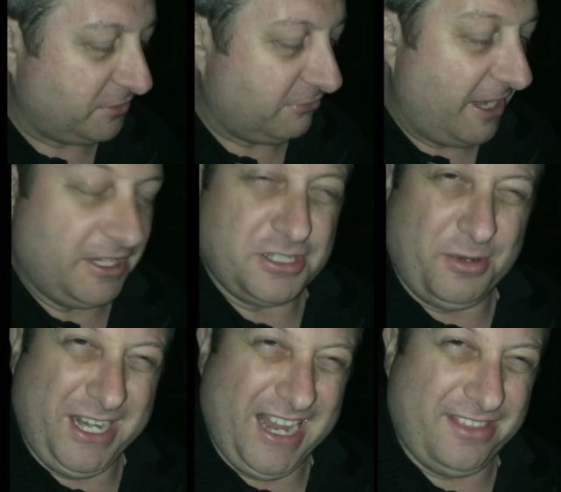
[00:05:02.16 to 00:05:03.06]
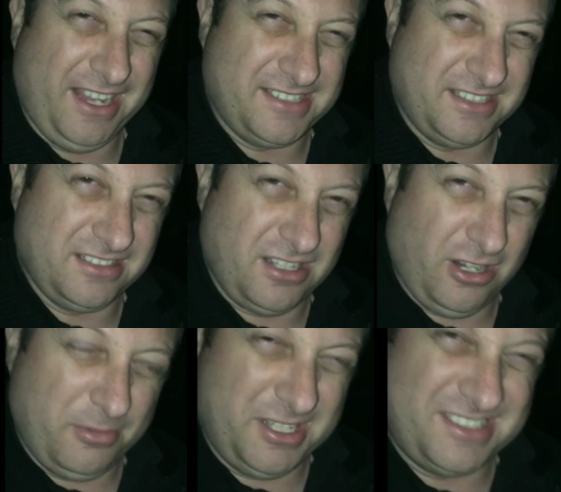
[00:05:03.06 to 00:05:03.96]
around at 28,000
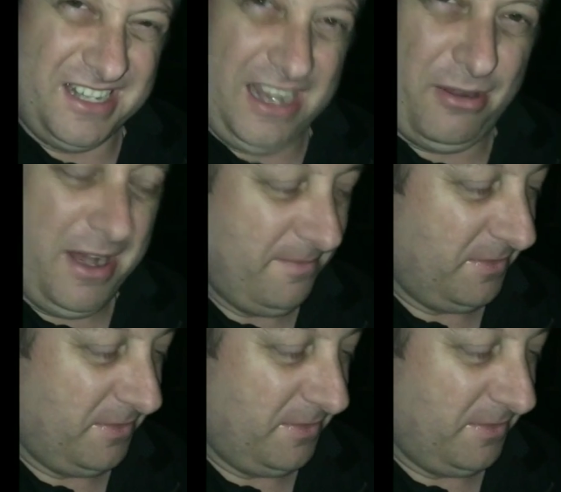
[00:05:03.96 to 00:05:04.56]
kilometres an hour.